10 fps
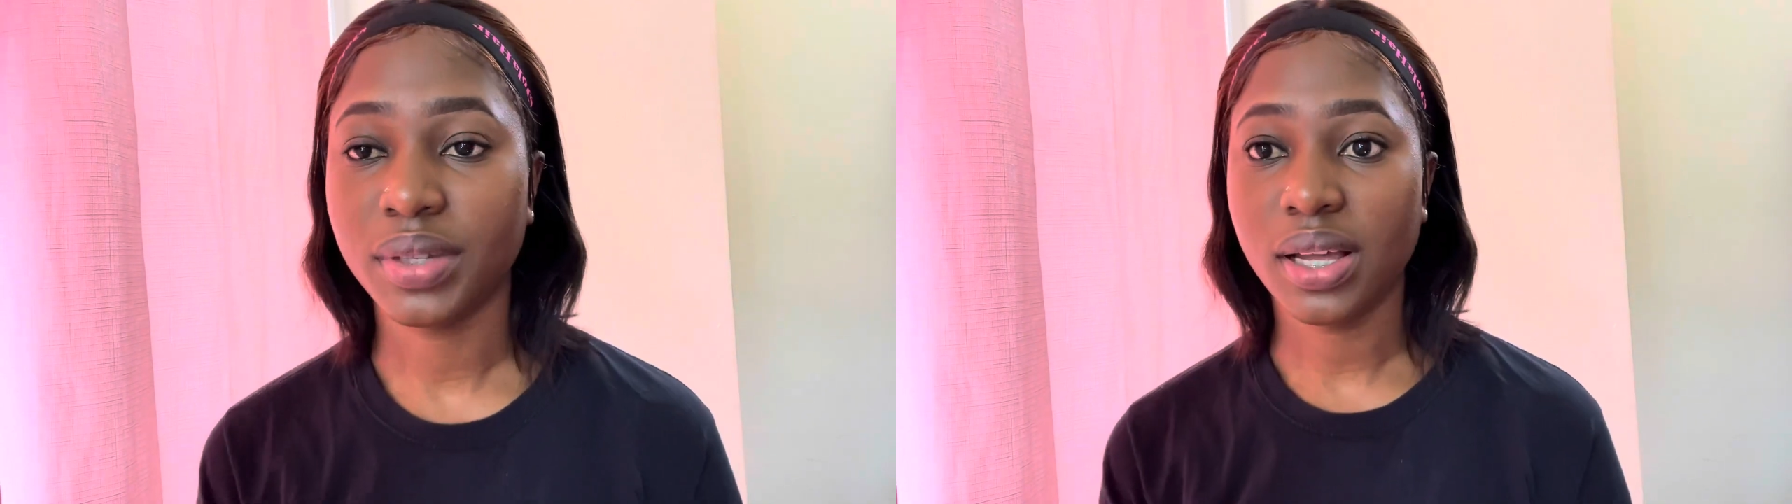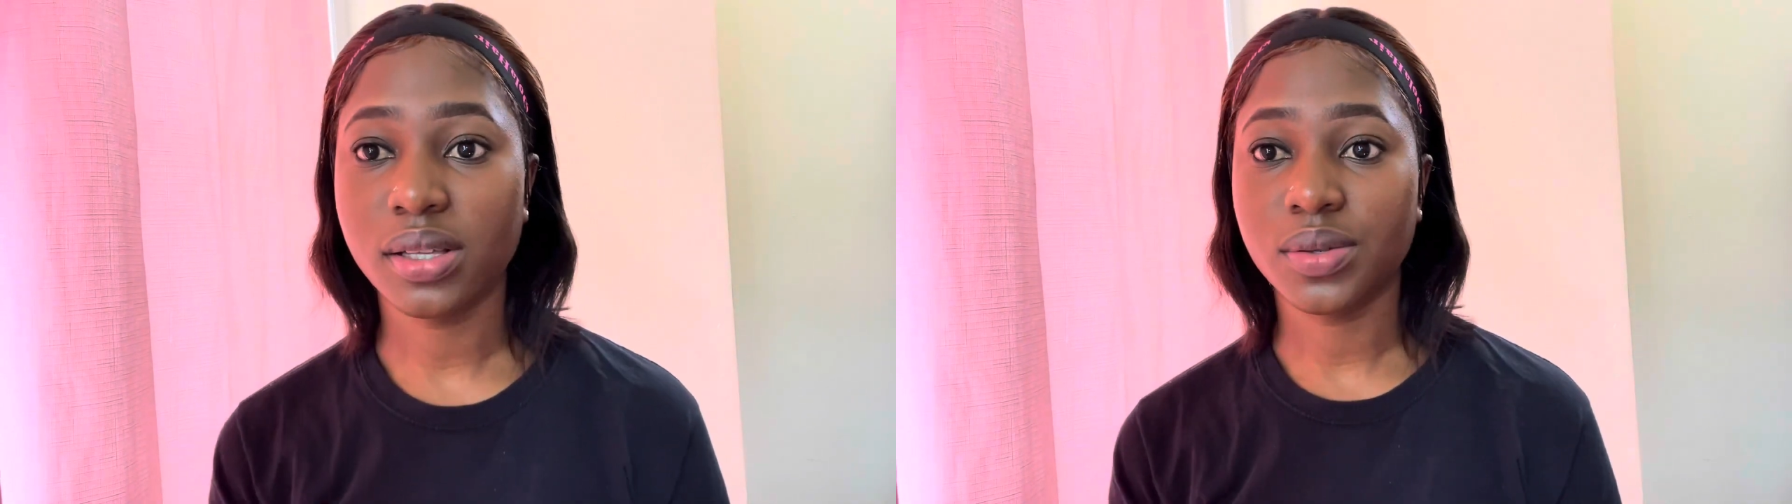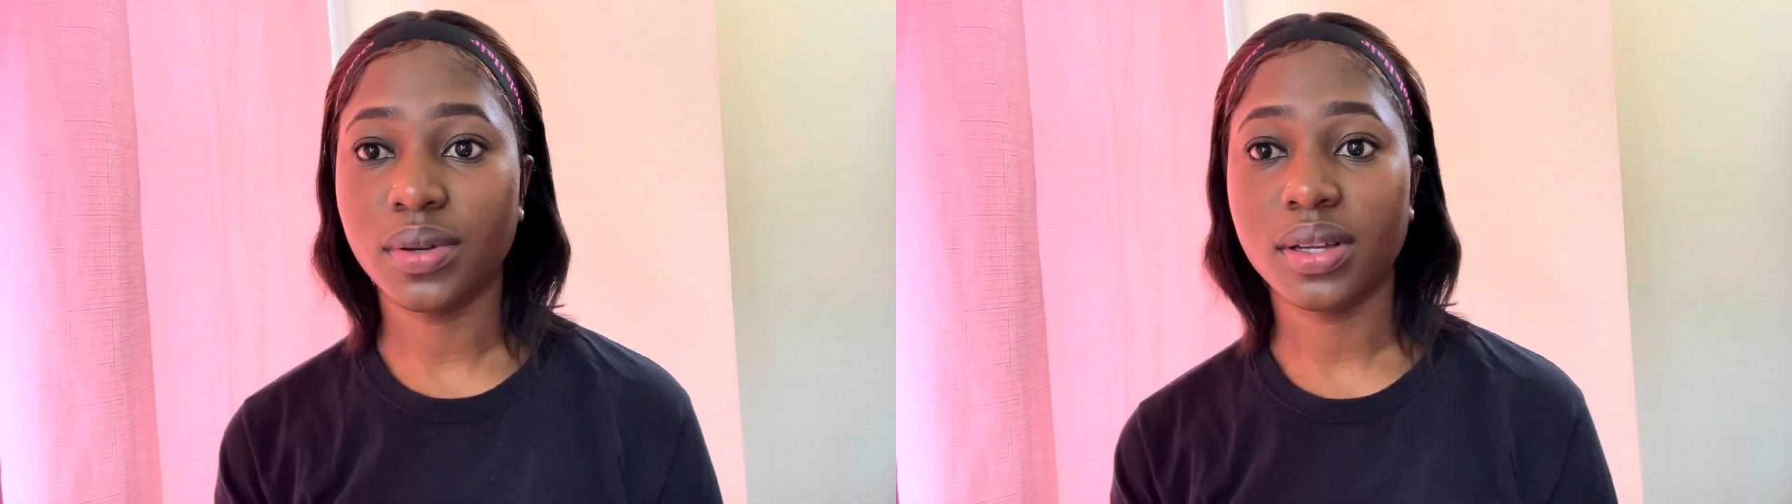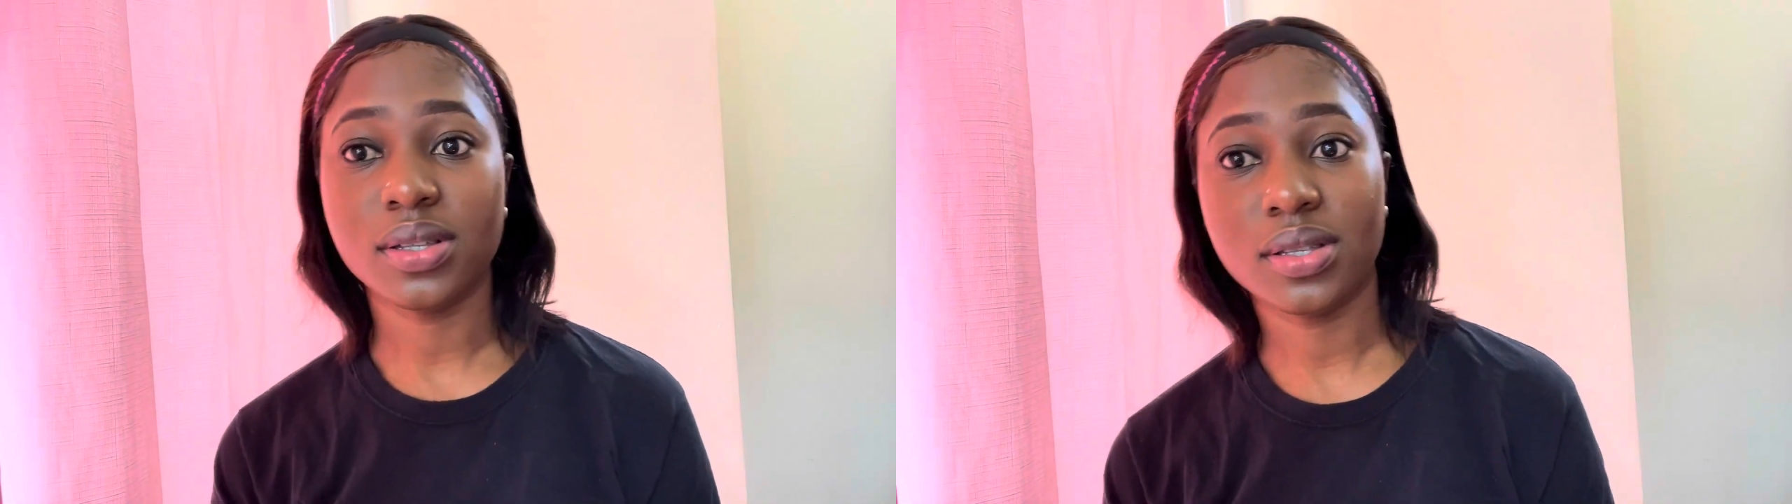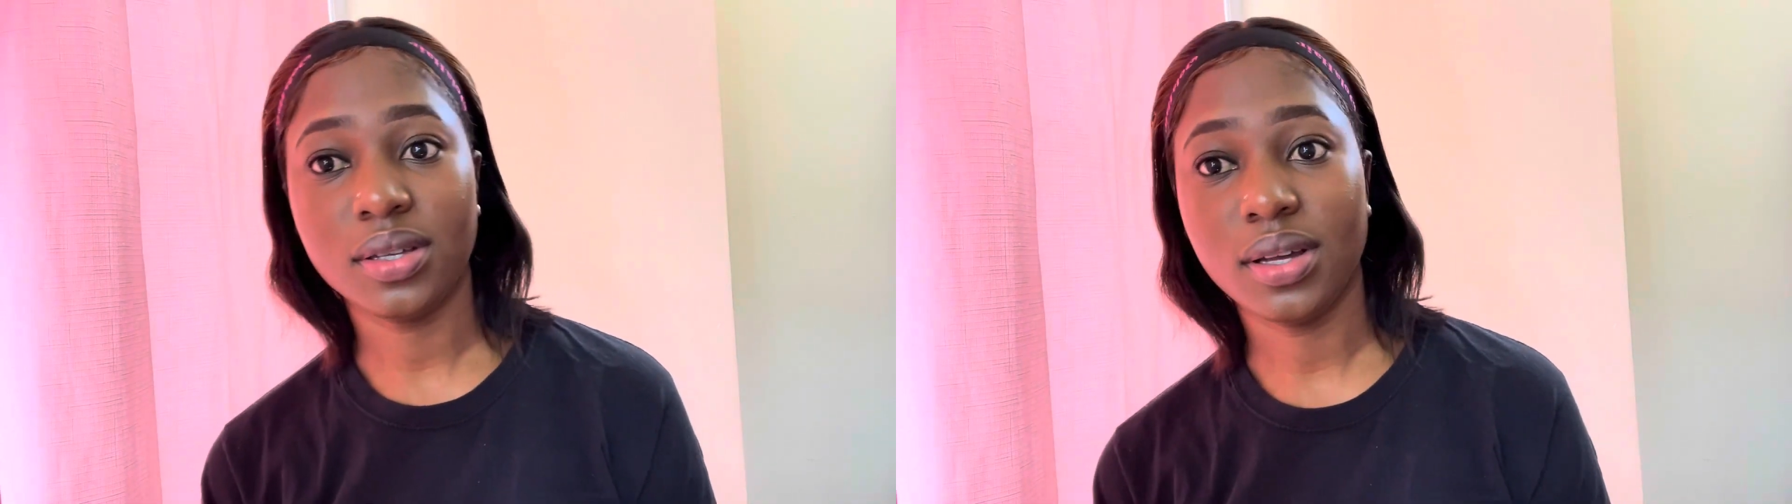as you can
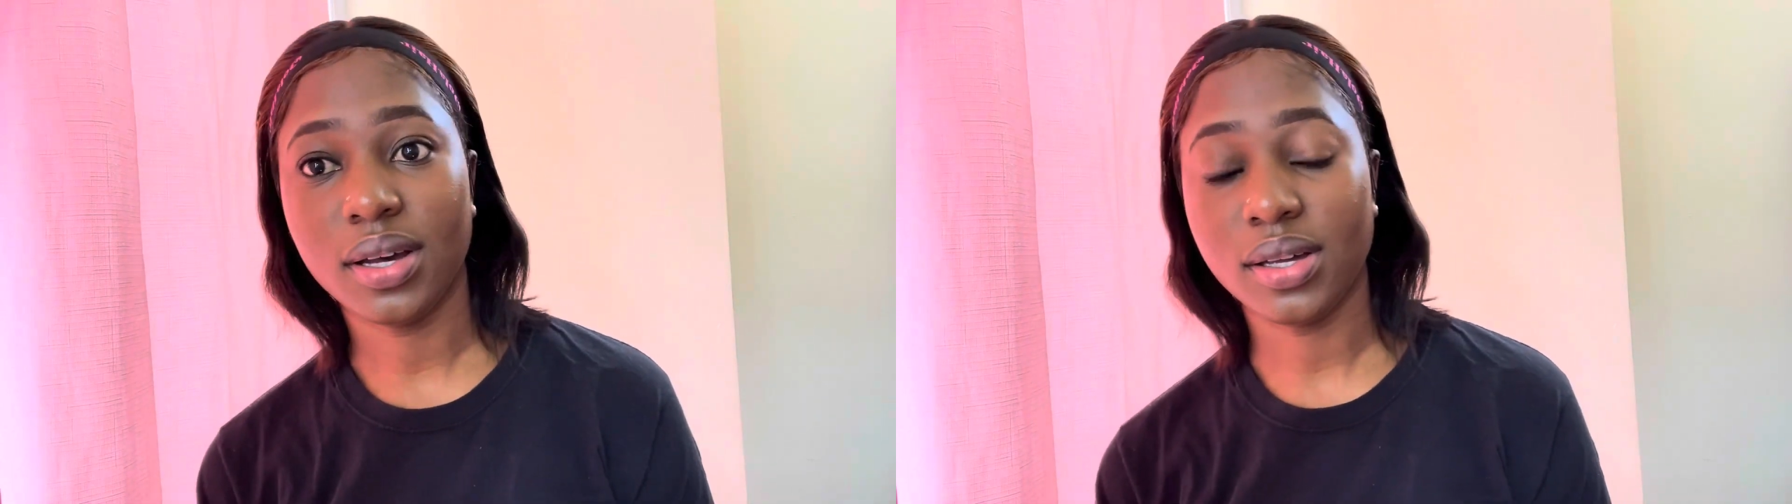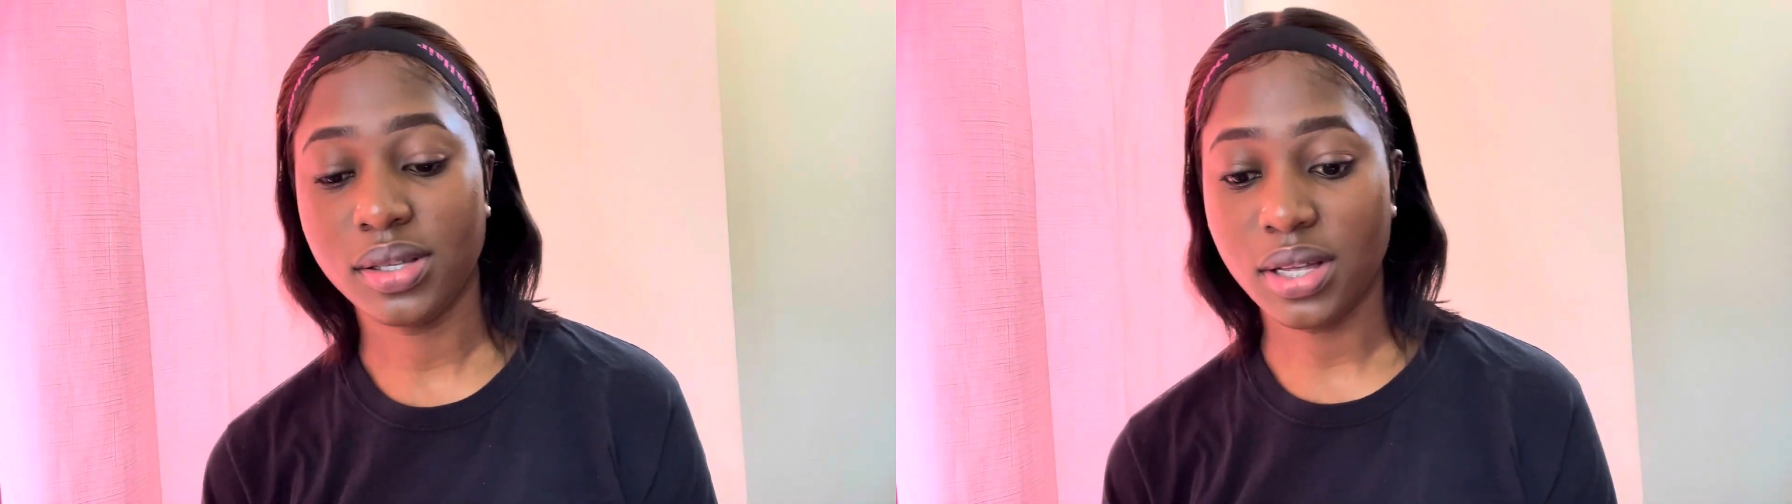see, guys,